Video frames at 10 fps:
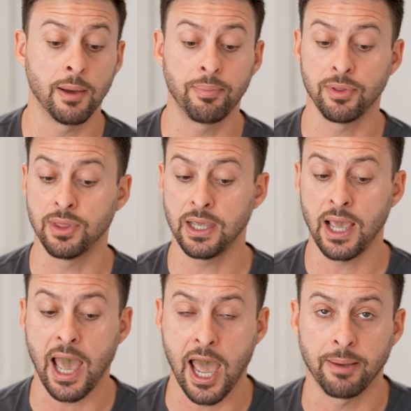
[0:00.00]
up
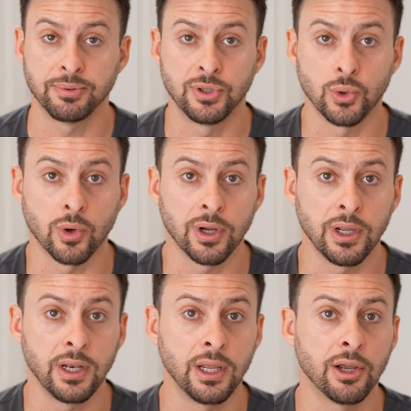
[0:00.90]
the App Store
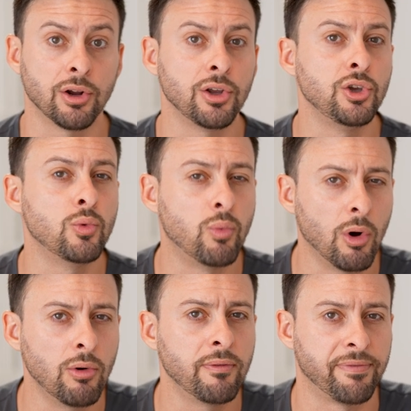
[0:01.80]
in here, you
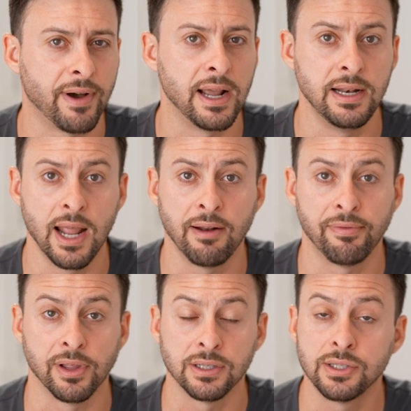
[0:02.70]
won't find
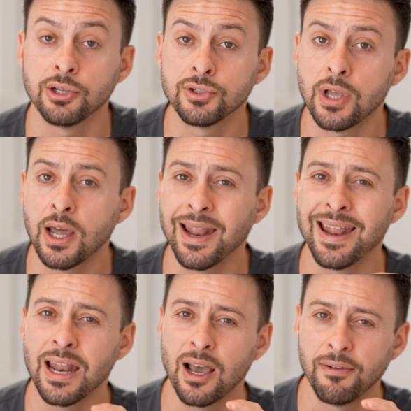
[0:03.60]
Netflix. There's not
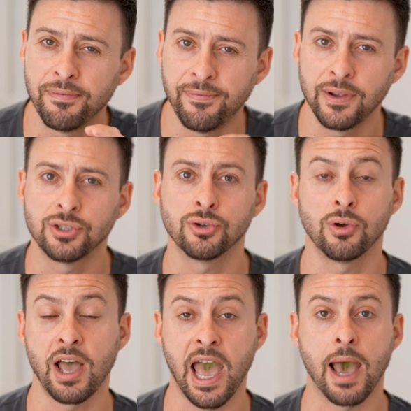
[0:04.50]
an
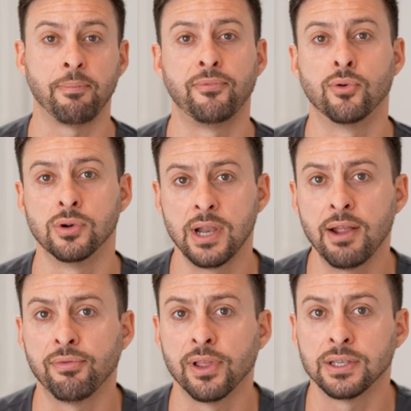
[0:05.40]
official app for
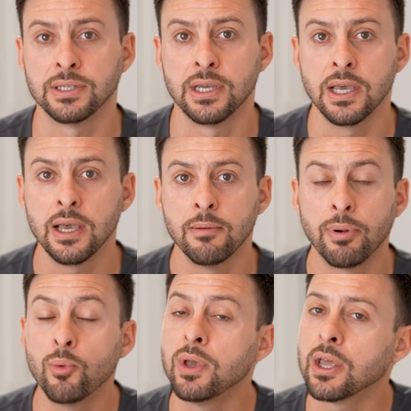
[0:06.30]
Netflix,
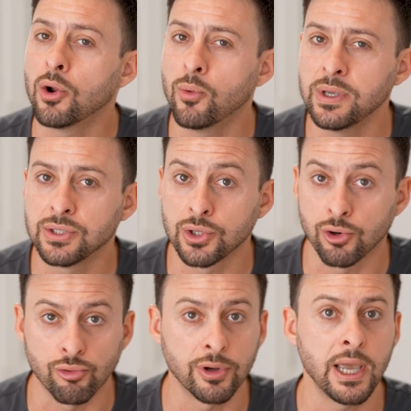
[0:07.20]
but we can always
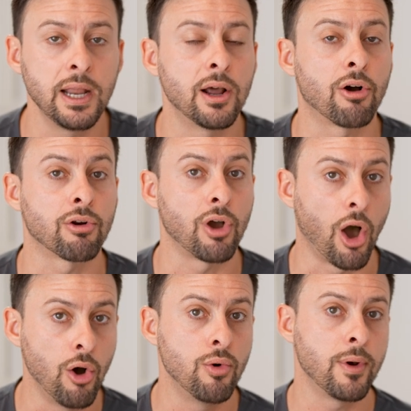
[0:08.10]
create our
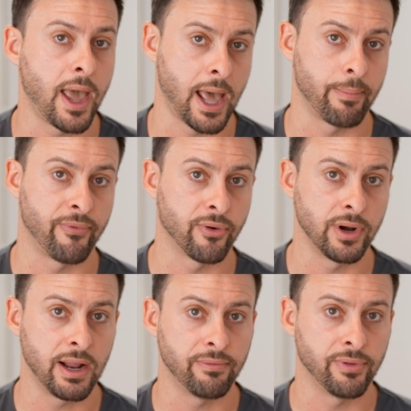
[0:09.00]
own app for
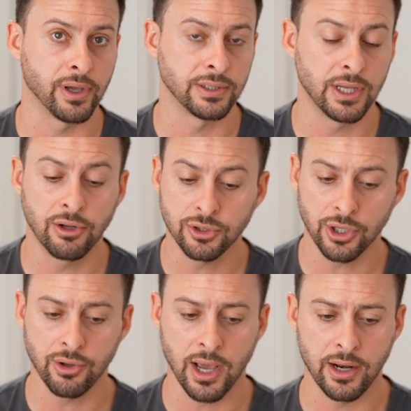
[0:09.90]
Netflix. And I'll show
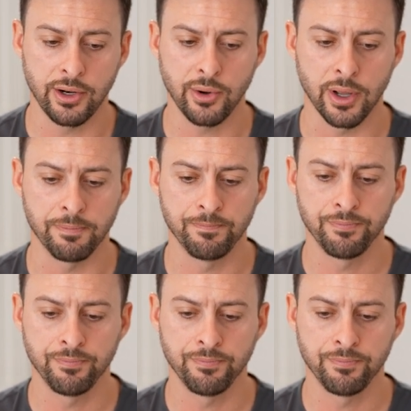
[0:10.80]
you how to do it.